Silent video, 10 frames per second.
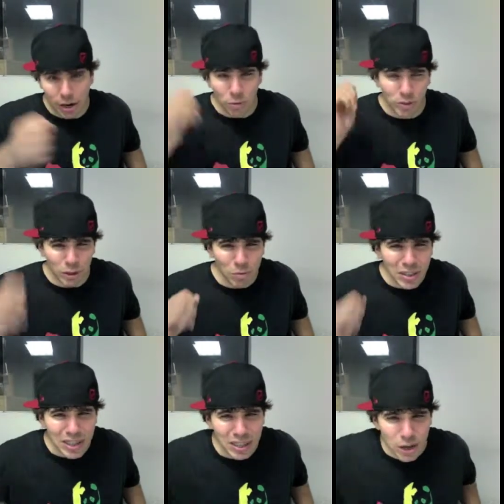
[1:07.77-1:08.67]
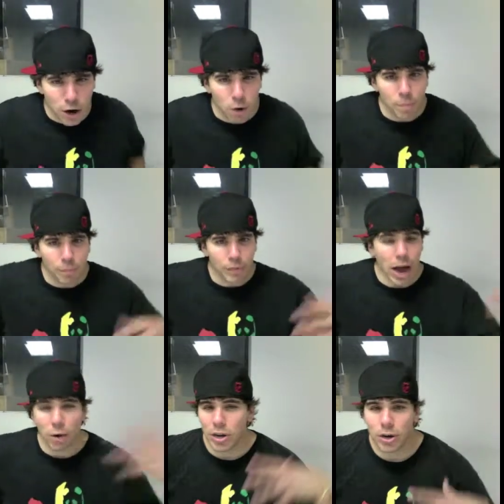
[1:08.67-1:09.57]
When someone says no,
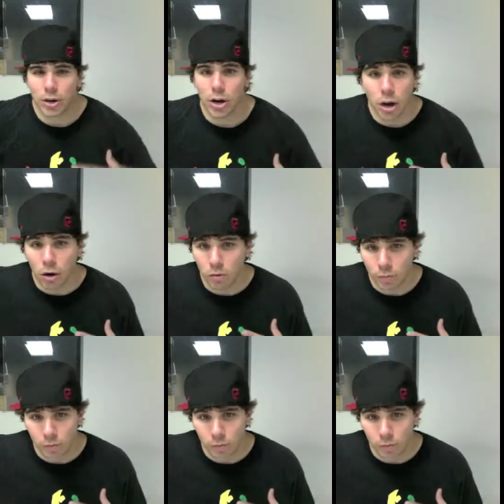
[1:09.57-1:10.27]
I don't hear no.